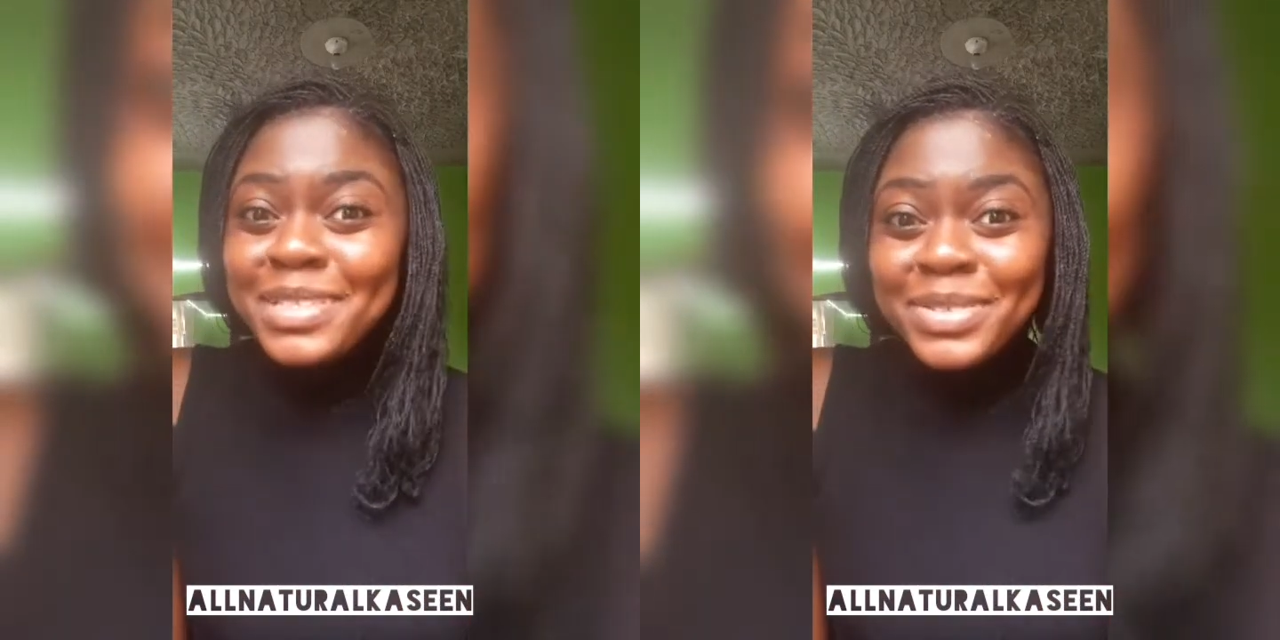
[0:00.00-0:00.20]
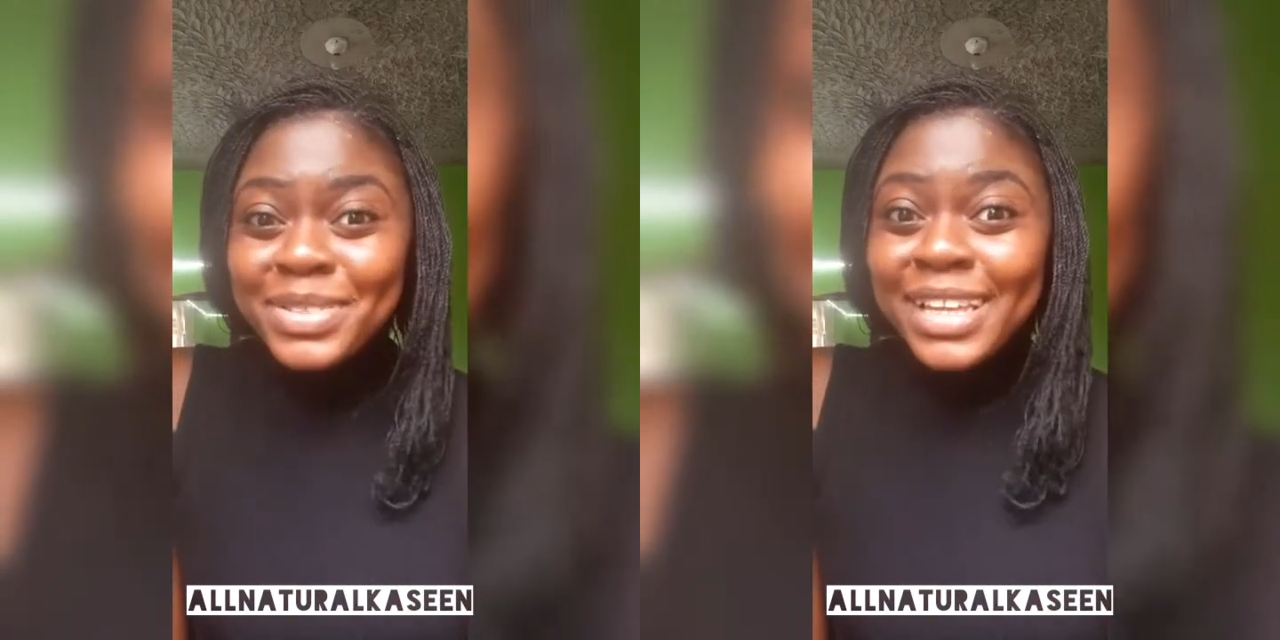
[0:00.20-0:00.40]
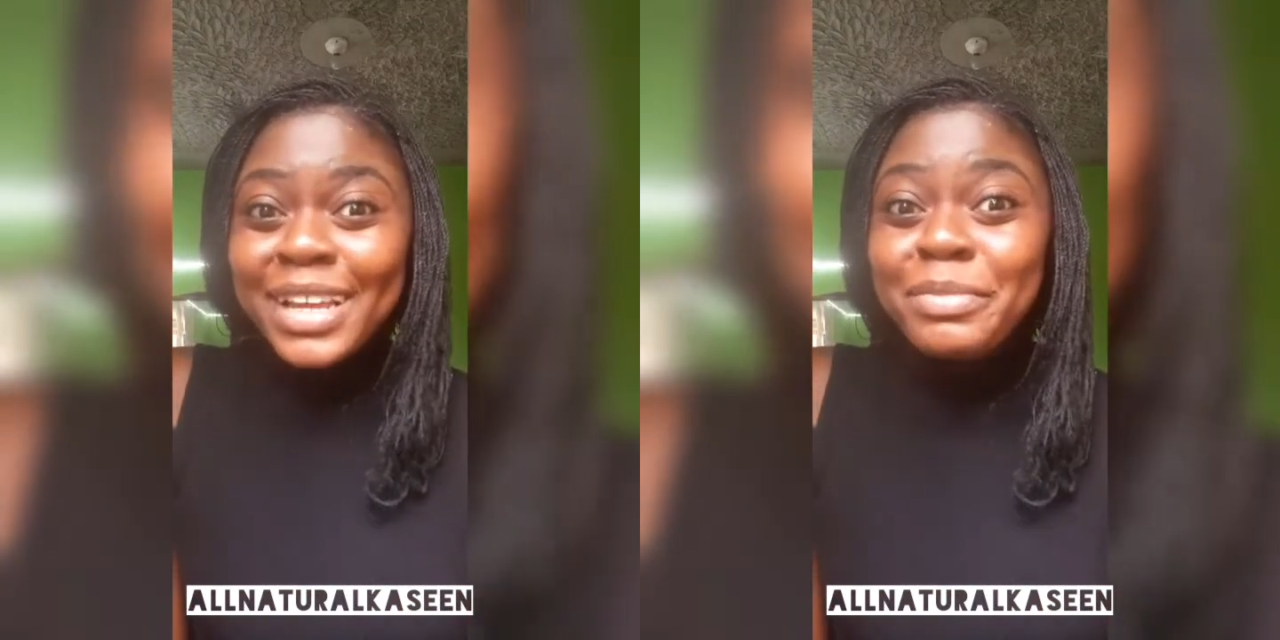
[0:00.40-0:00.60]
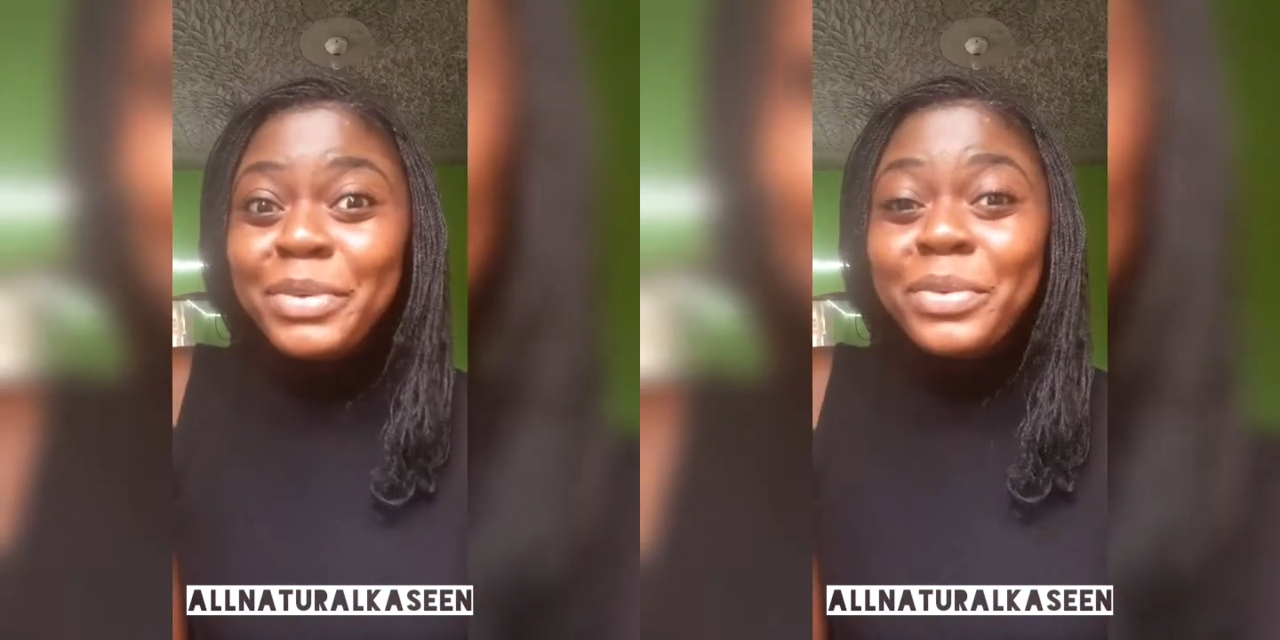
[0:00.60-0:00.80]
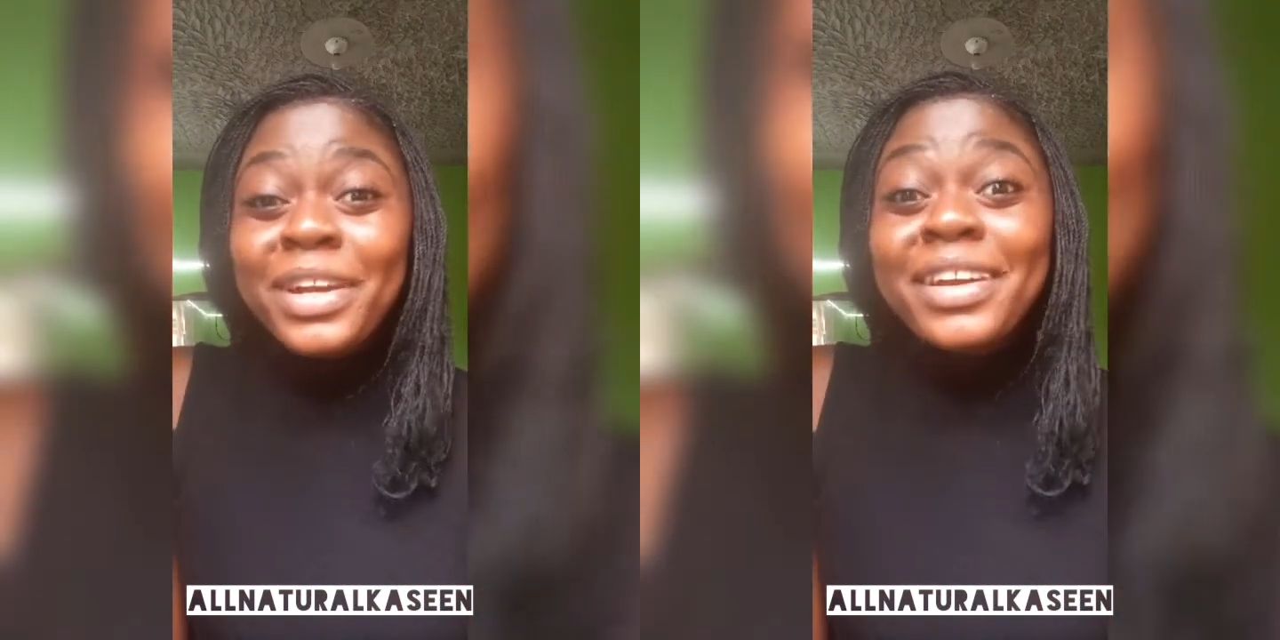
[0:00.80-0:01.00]
you that I'll be
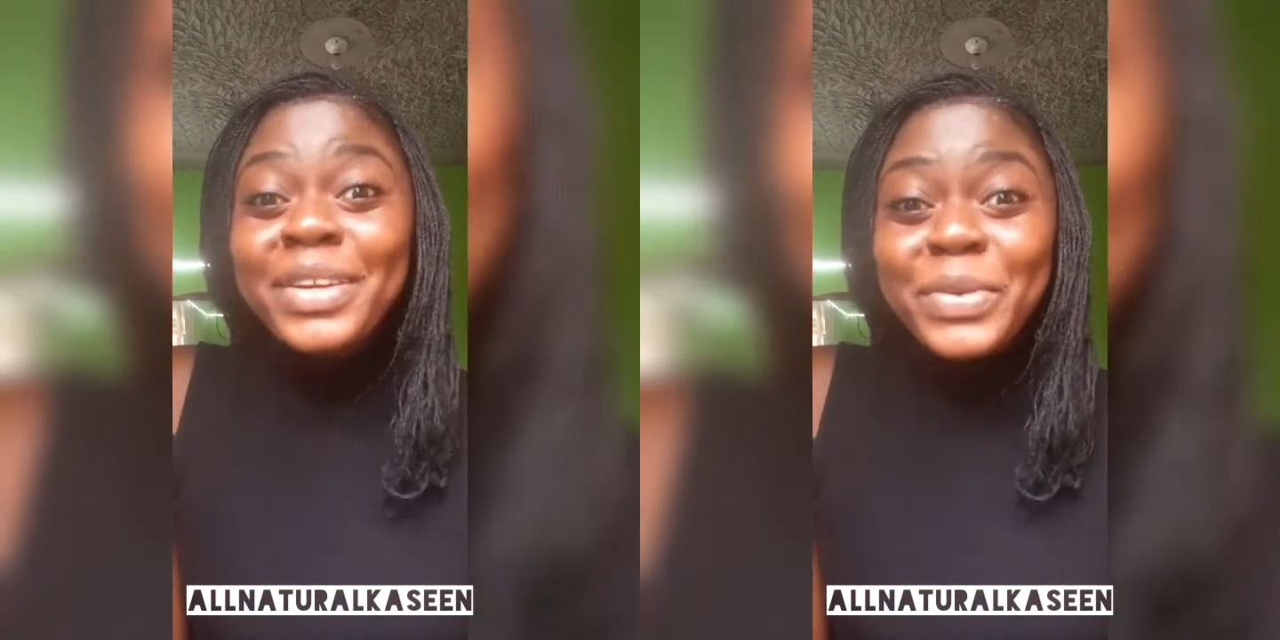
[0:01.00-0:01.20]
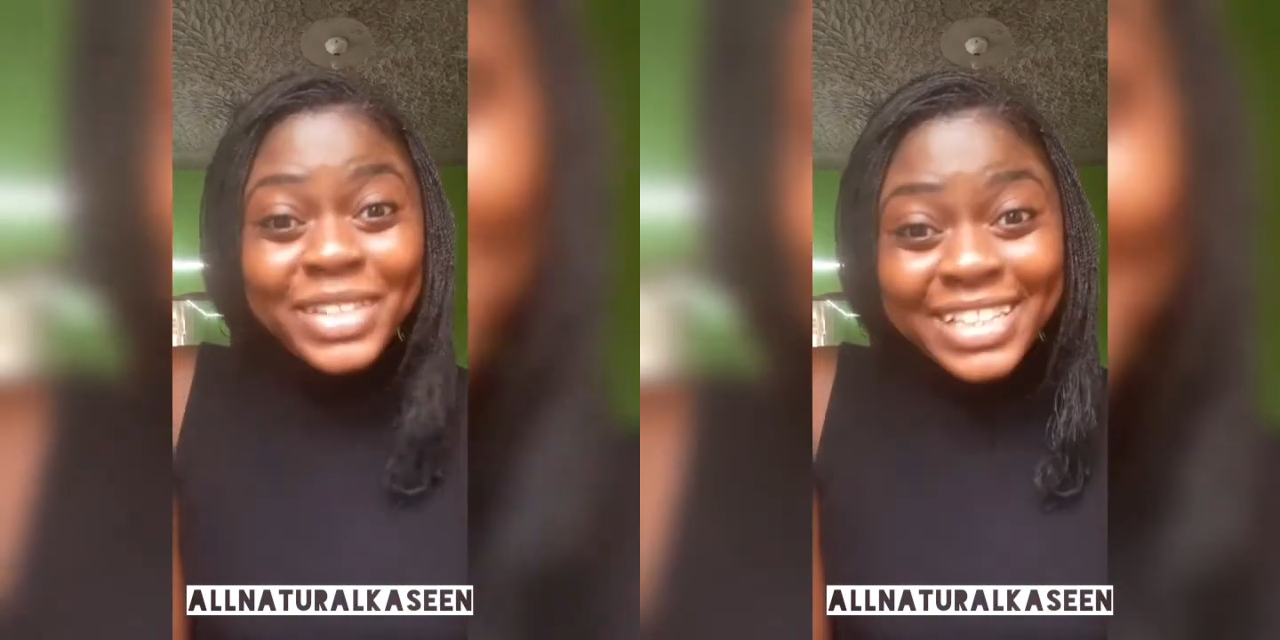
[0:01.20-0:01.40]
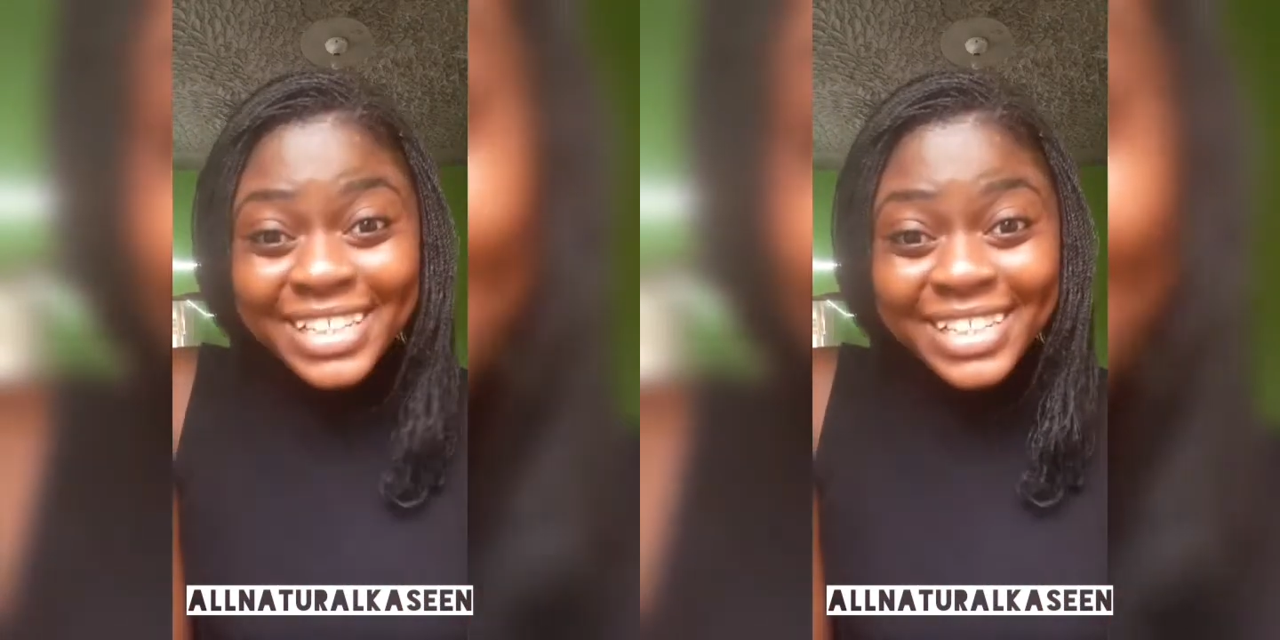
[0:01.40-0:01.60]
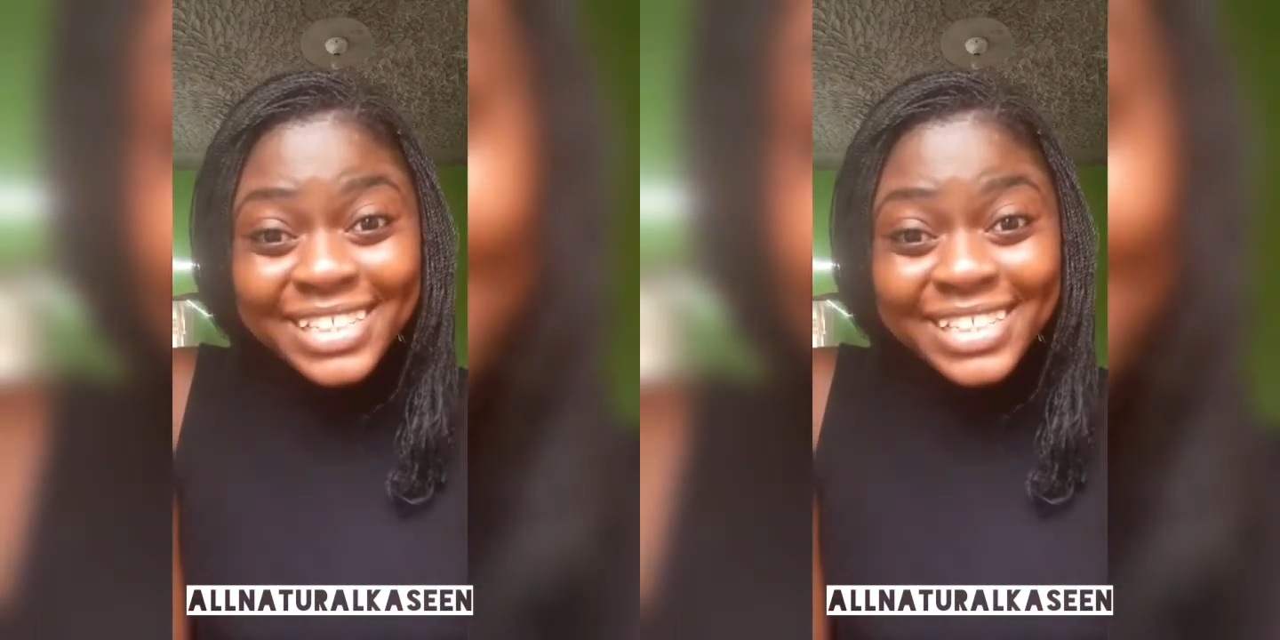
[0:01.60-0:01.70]
wearing a wig.